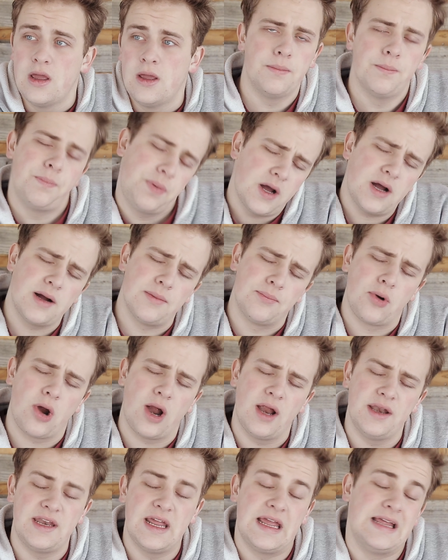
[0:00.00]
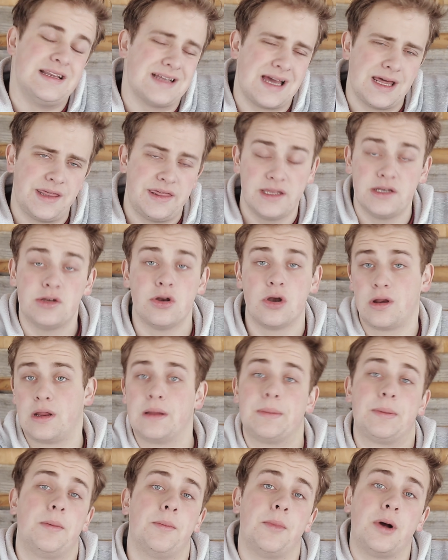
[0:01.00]
But on bright days, I think turning
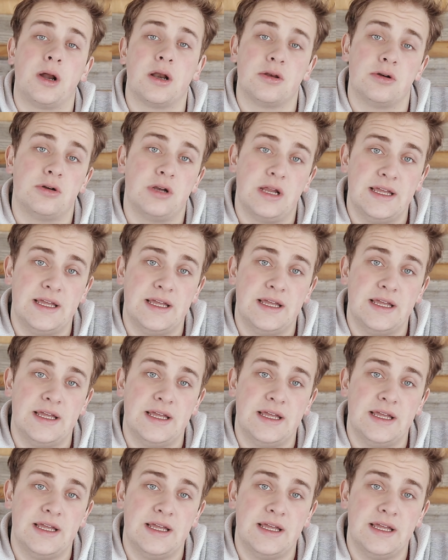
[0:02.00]
up your monitor